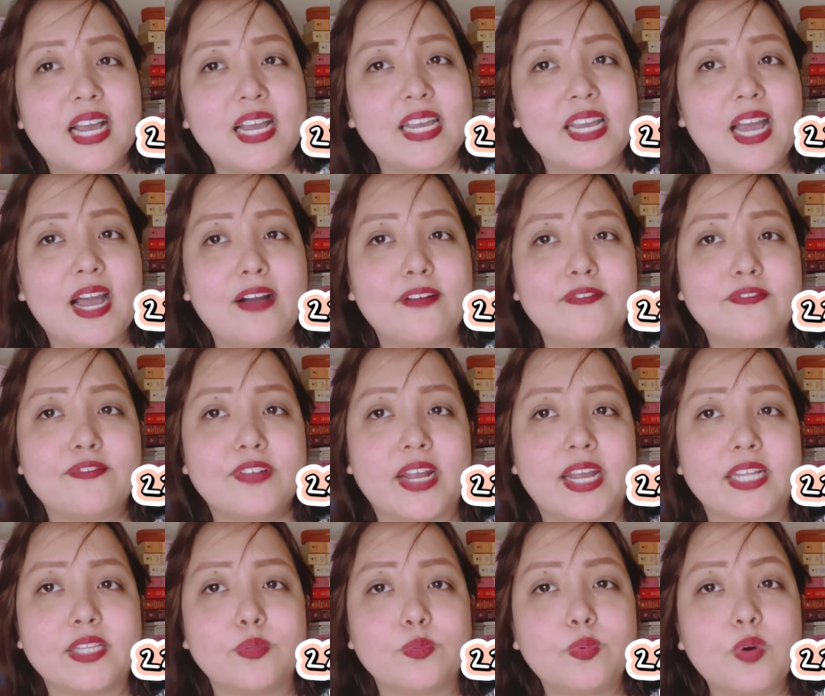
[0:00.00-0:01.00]
I have
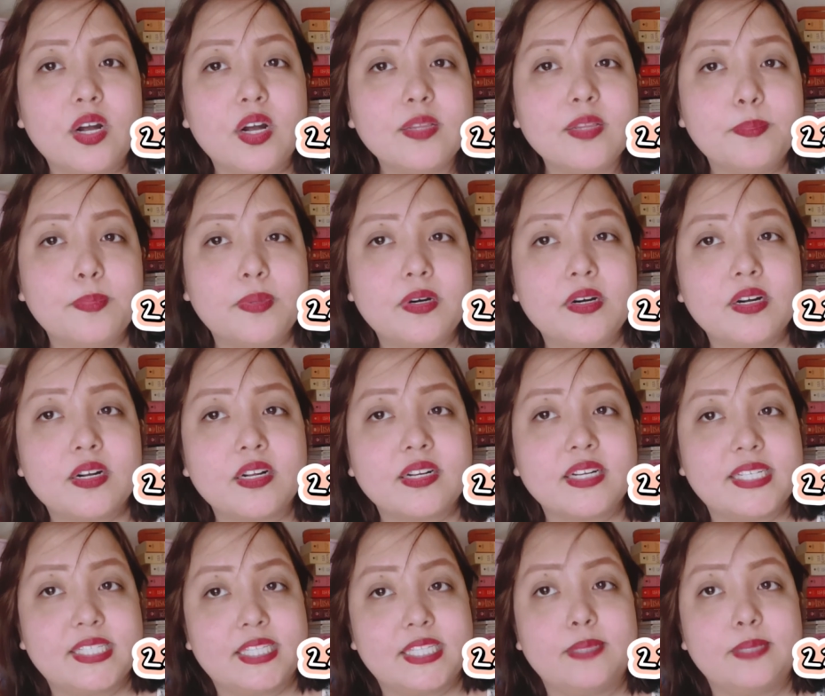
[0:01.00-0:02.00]
read 1 book
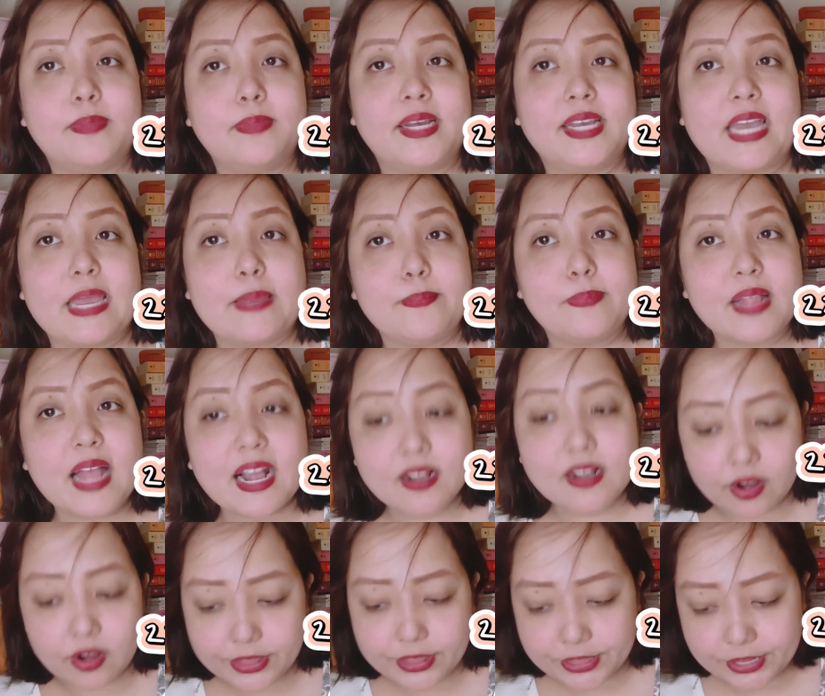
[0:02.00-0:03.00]
written by a
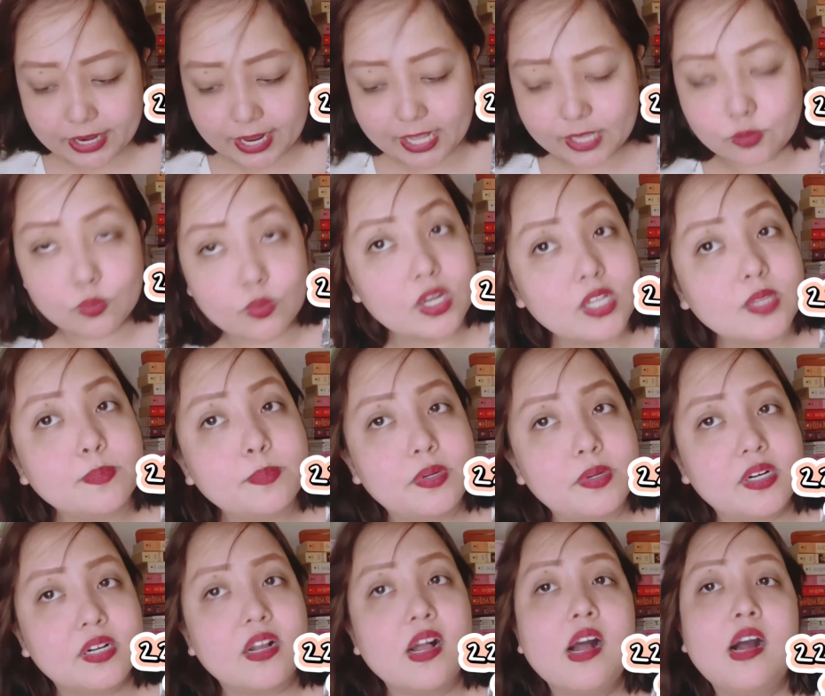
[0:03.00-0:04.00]
Black author and 1
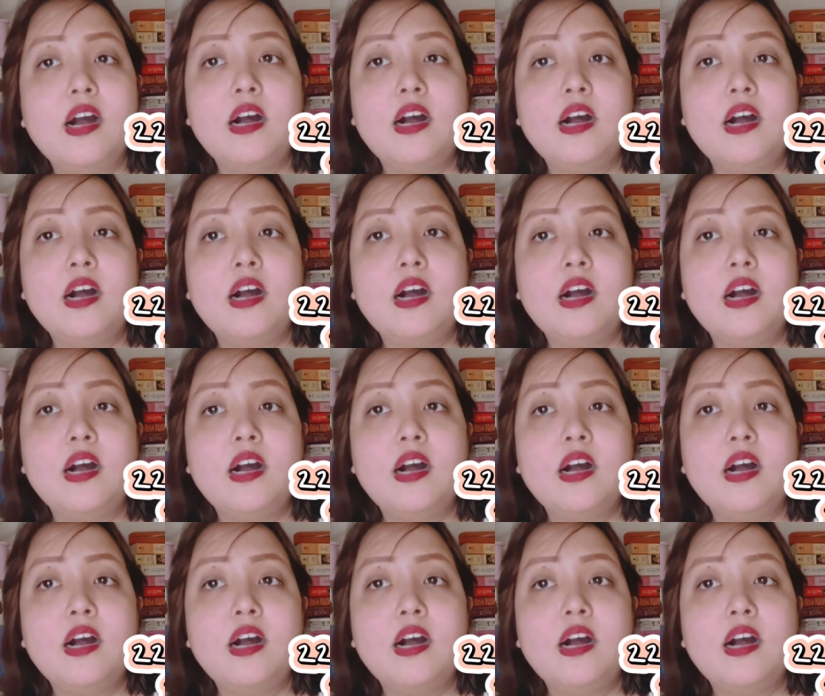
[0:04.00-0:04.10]
book